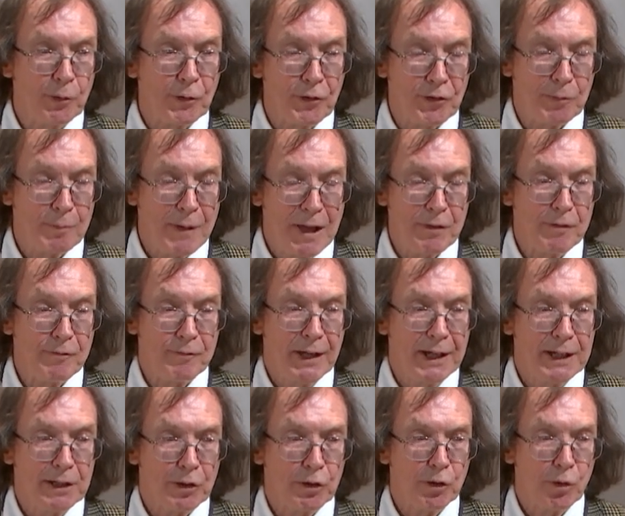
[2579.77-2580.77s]
or some other
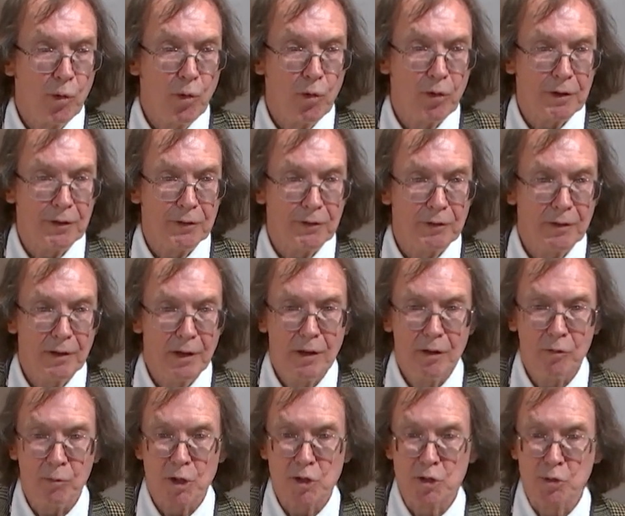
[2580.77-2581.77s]
vital organ,
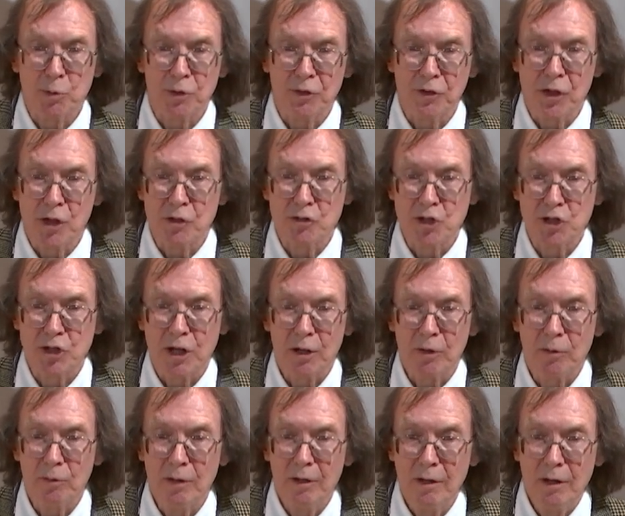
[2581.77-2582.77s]
which would not
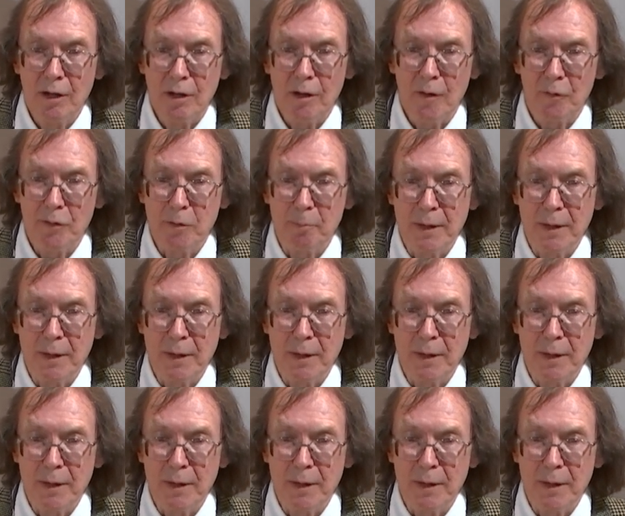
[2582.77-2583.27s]
show on